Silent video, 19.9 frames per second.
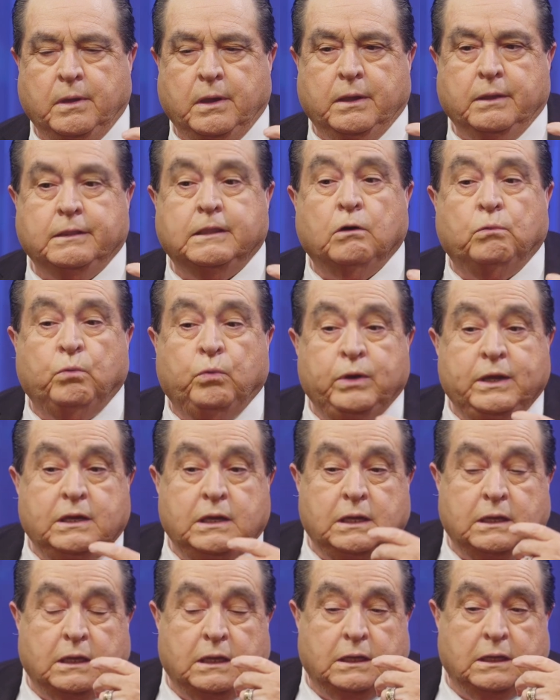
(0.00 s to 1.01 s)

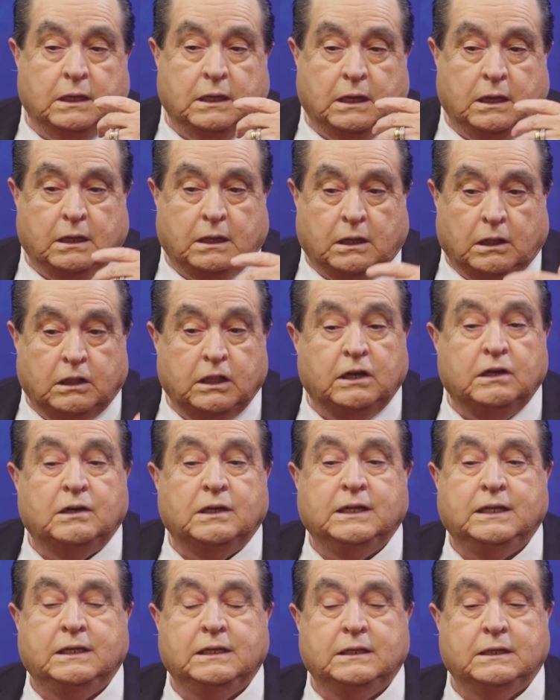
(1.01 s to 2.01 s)
we
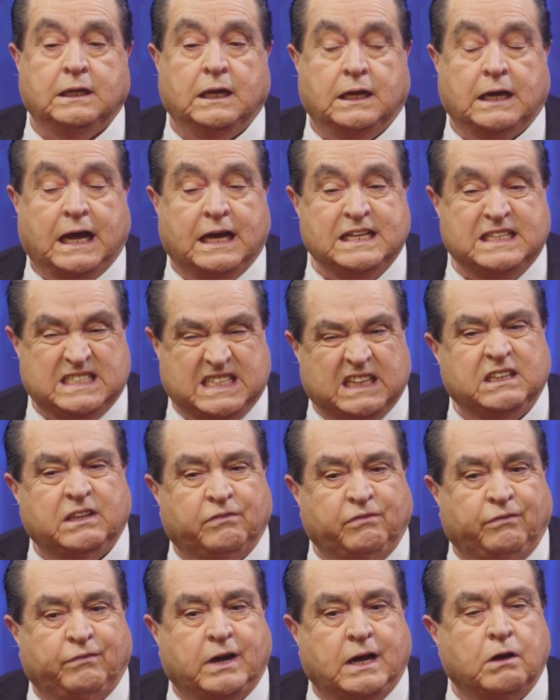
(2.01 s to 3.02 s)
clearly
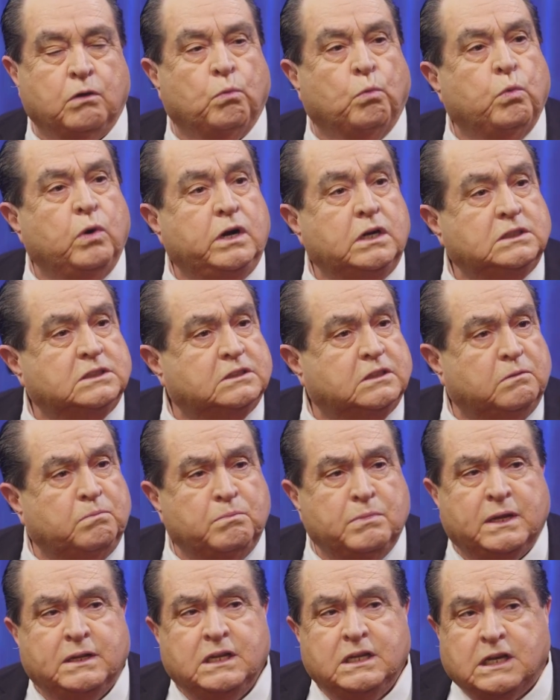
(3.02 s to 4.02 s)
identify where's the
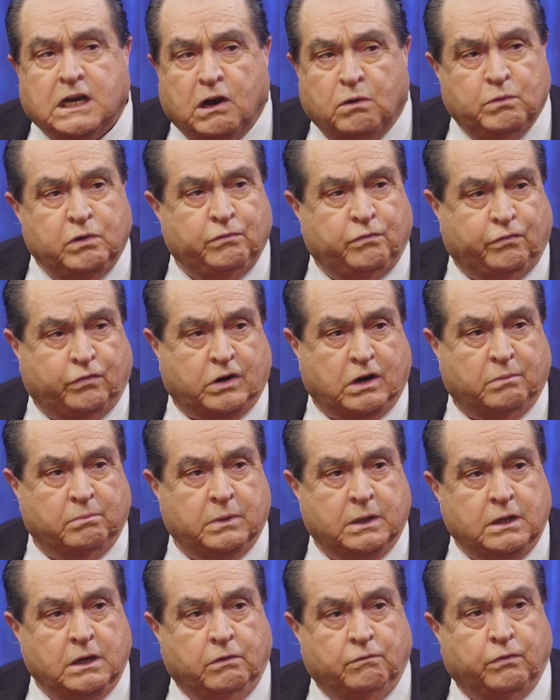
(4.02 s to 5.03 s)
money coming from
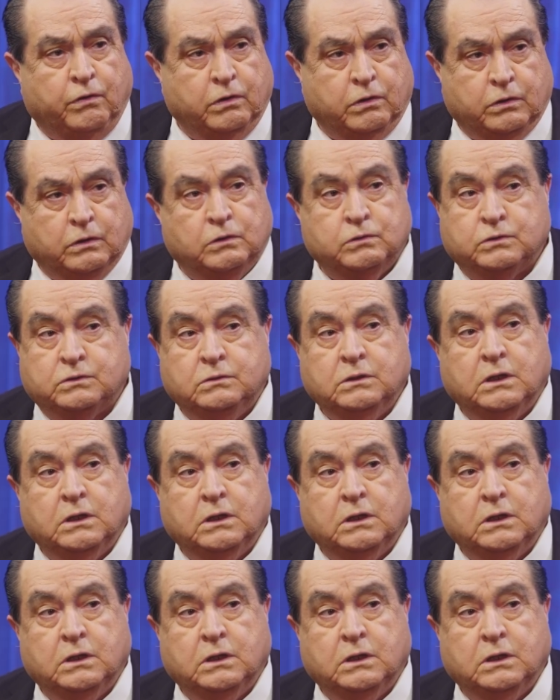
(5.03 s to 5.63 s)
for those,